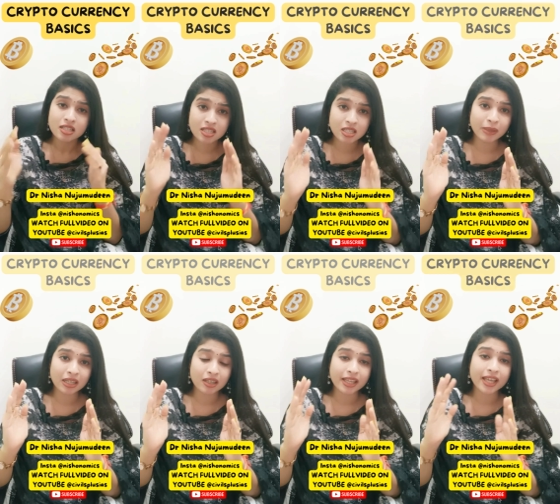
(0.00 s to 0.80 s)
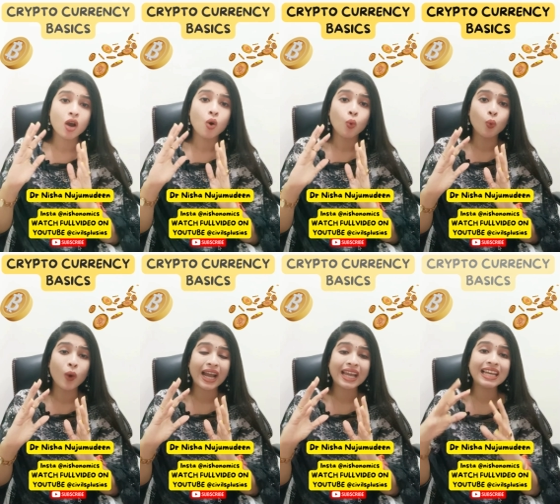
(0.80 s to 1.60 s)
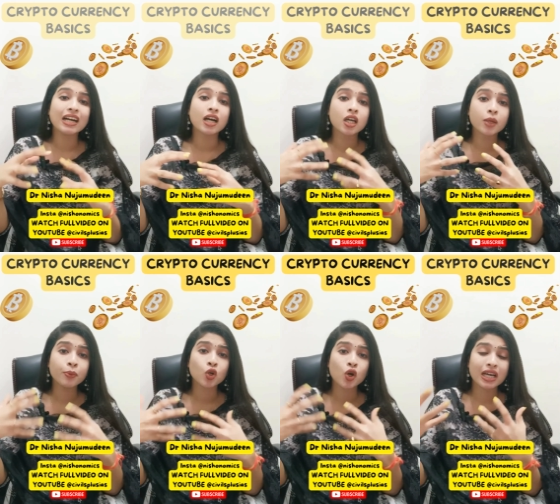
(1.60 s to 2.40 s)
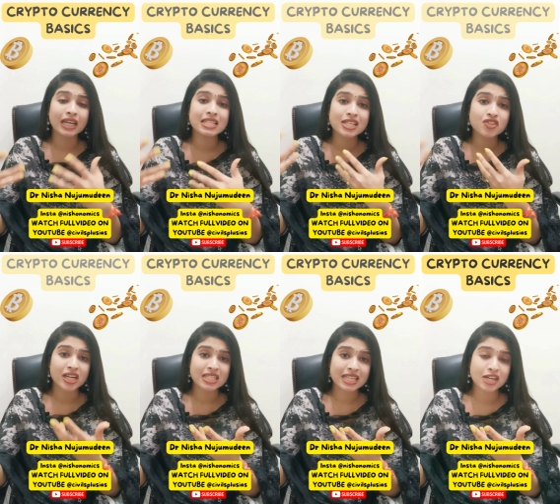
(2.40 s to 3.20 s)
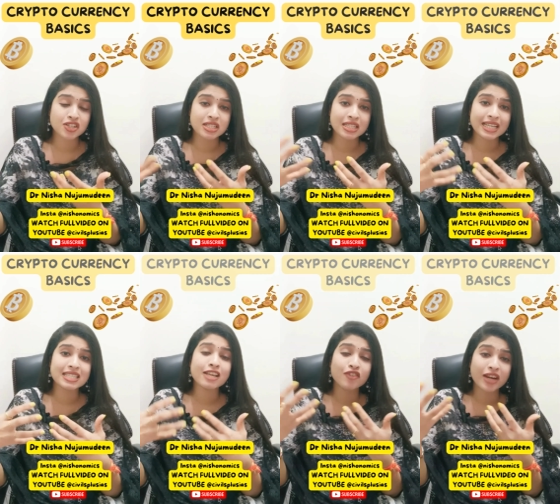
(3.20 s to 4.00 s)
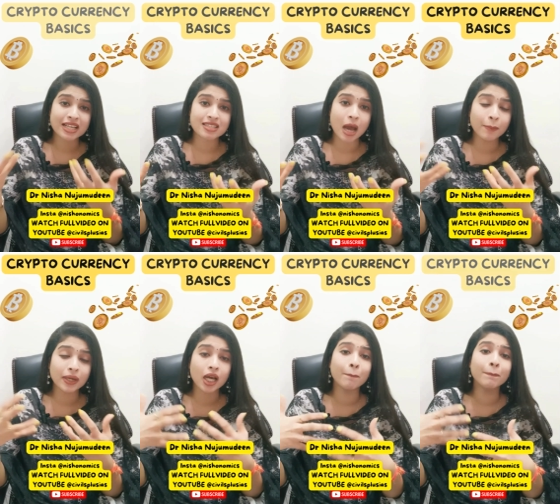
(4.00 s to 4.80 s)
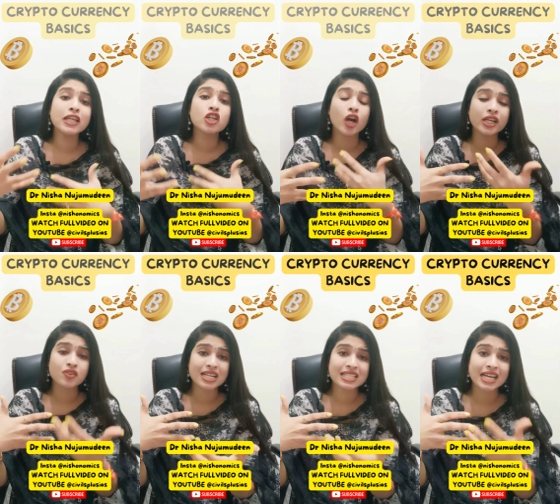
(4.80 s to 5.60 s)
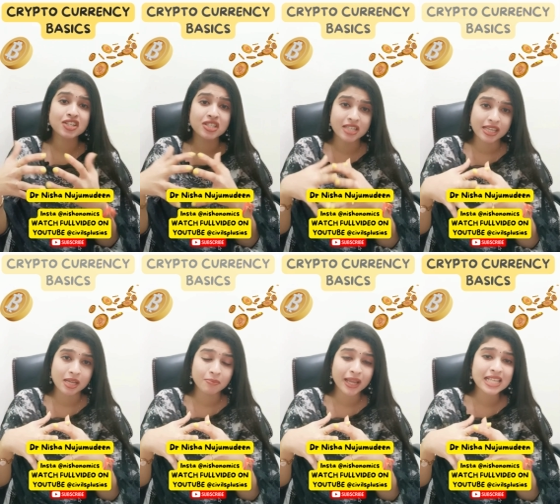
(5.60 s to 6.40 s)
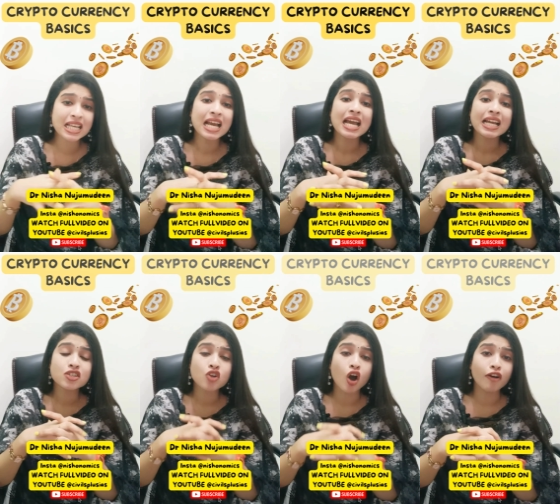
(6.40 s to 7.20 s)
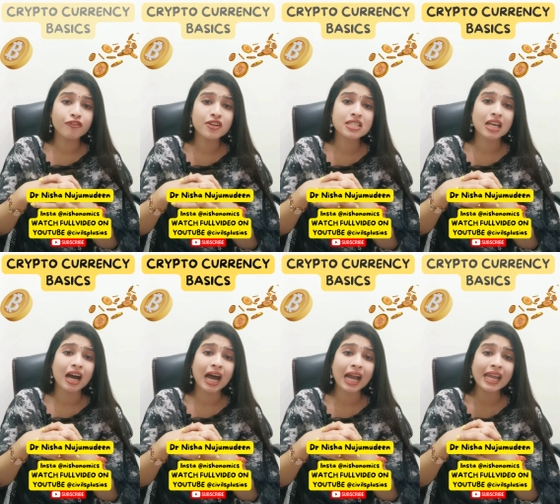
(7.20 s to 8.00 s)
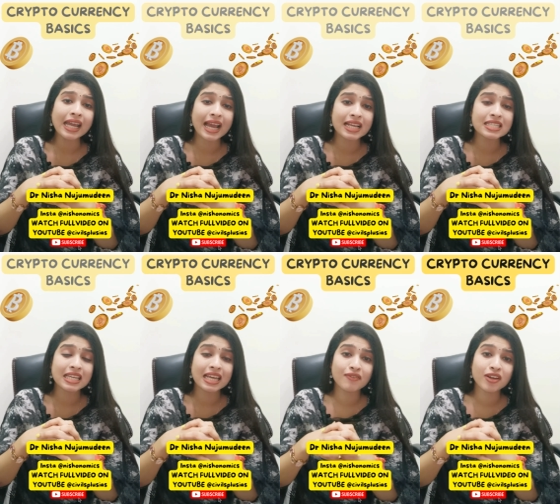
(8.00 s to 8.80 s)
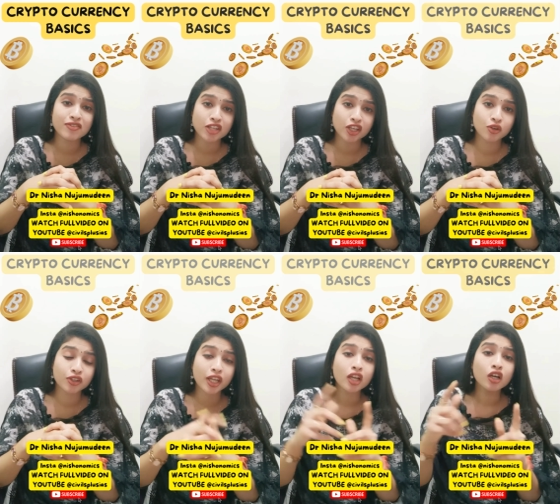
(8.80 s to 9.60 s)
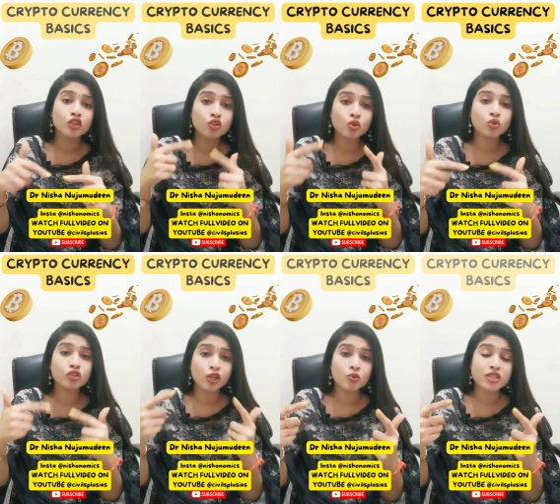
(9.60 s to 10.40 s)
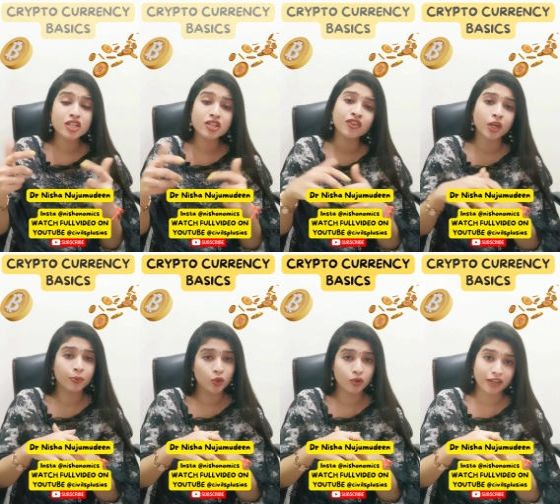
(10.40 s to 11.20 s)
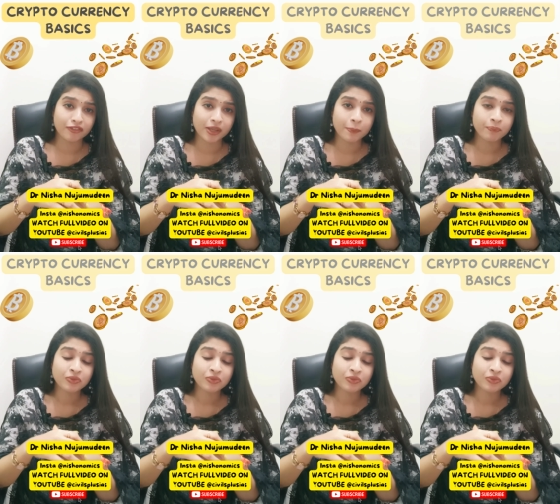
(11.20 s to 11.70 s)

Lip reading: Similarly, while a cryptocurrency transactions, let's say for example, a Bitcoin transaction is taking place, it offers a high-end level of security through the usage of cryptography.